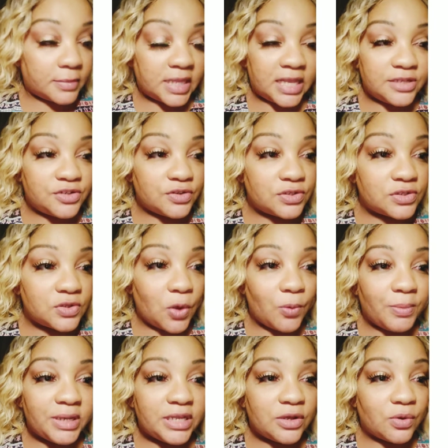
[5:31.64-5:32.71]
it's just
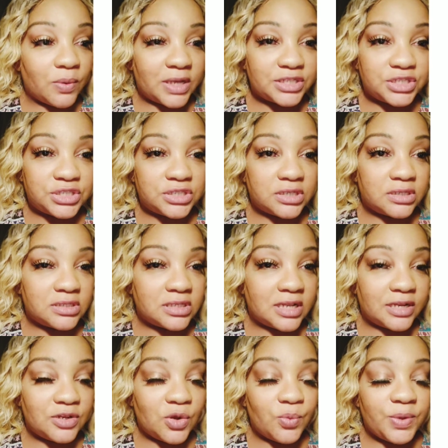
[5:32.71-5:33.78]
so many questions and
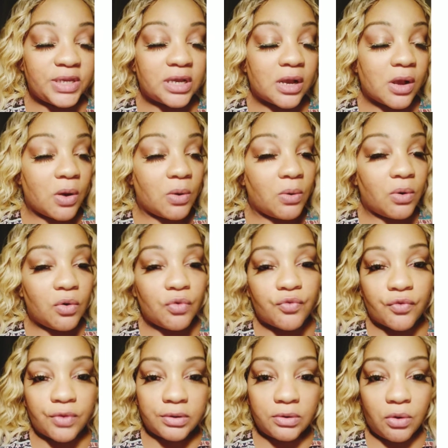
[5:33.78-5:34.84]
I know we can go
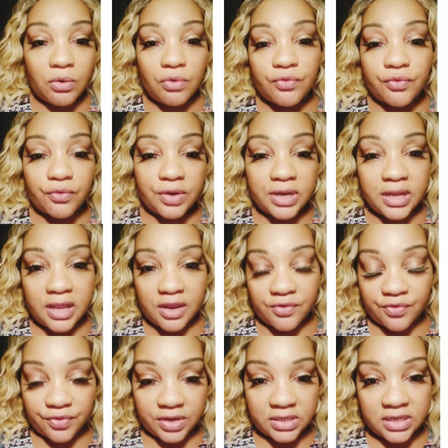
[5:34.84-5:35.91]
over and over it
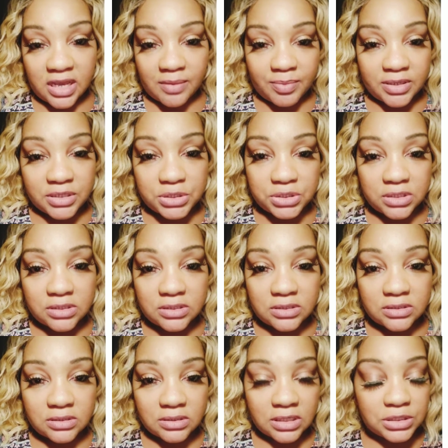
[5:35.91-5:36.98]
every day, but it's
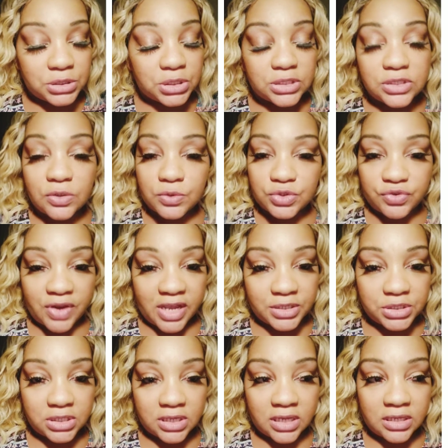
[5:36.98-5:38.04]
just it's just so
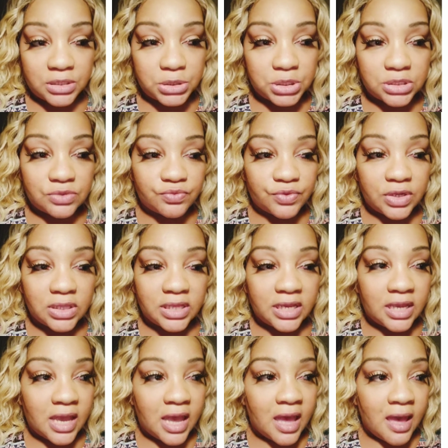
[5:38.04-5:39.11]
tragic and it just
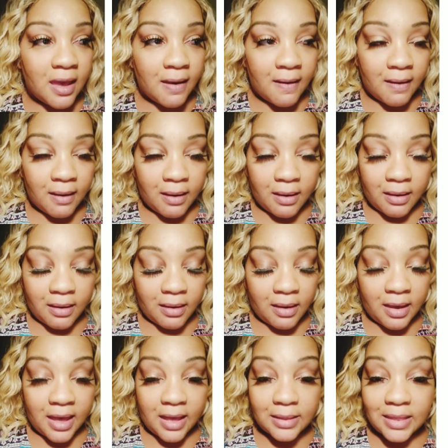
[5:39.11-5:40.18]
really
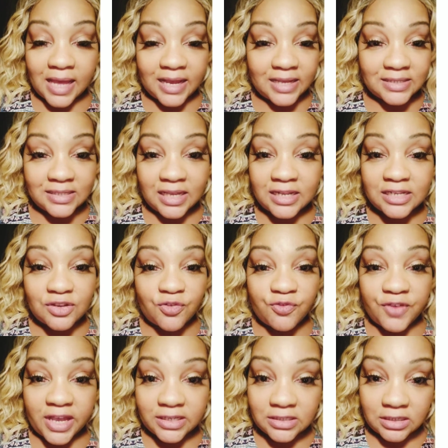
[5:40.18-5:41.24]
like I said, it
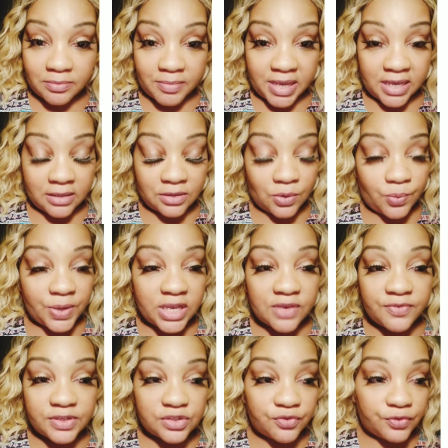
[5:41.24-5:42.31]
affected me. The week
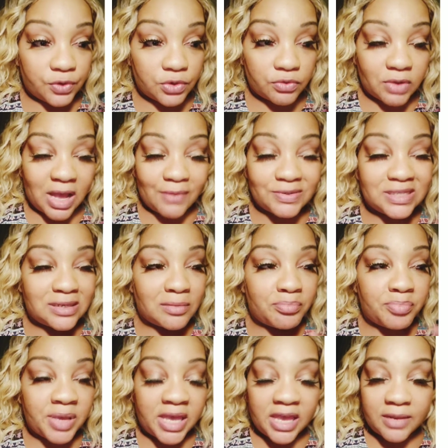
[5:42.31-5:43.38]
of his funeral, I was in a
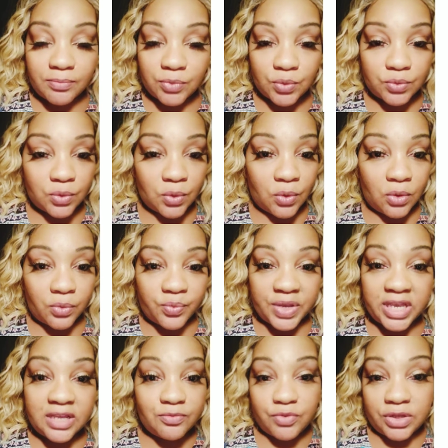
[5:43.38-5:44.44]
bad mood all
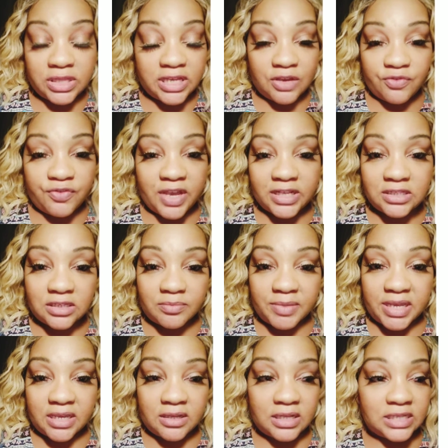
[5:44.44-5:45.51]
week. It really affected
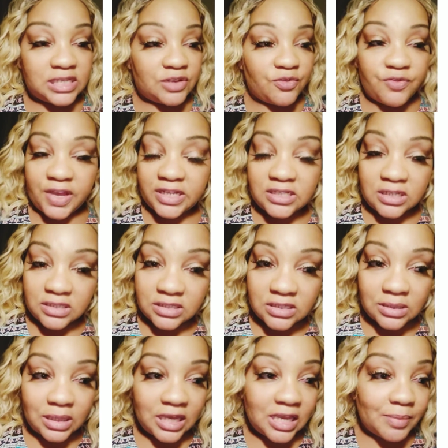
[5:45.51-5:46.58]
me. It's affected
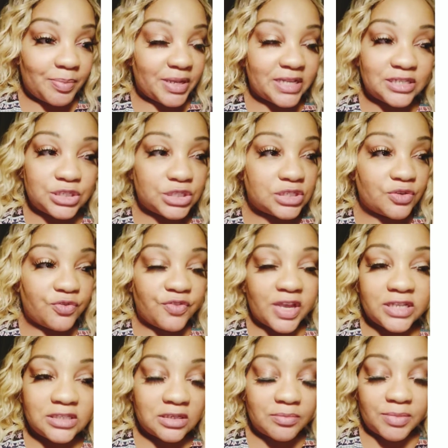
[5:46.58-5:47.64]
sleep. It has just
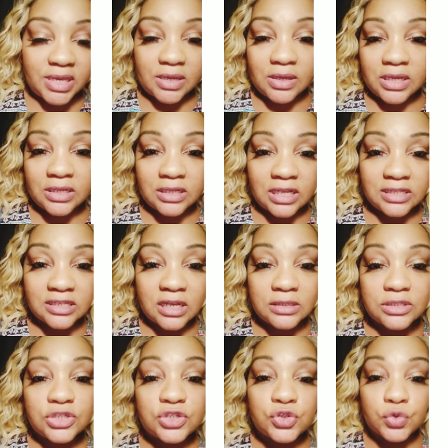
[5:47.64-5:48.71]
affected me. It, it's
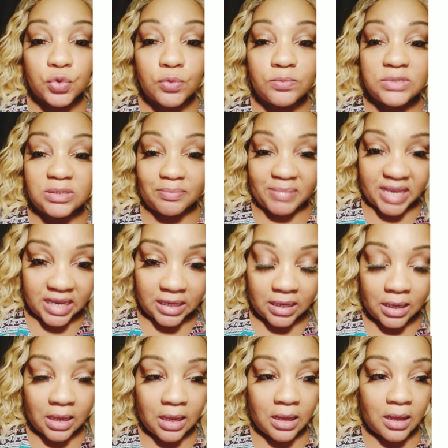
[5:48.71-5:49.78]
consumed me.
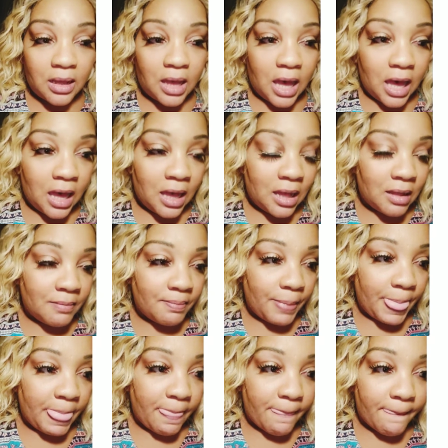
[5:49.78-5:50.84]

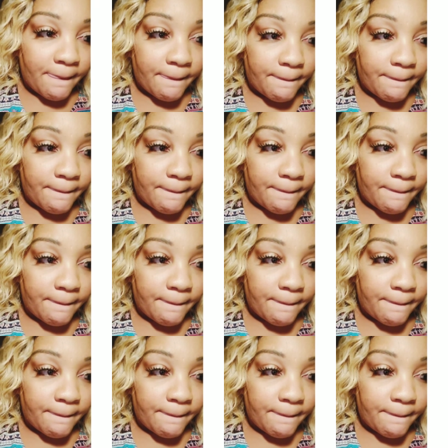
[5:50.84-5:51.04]
Um,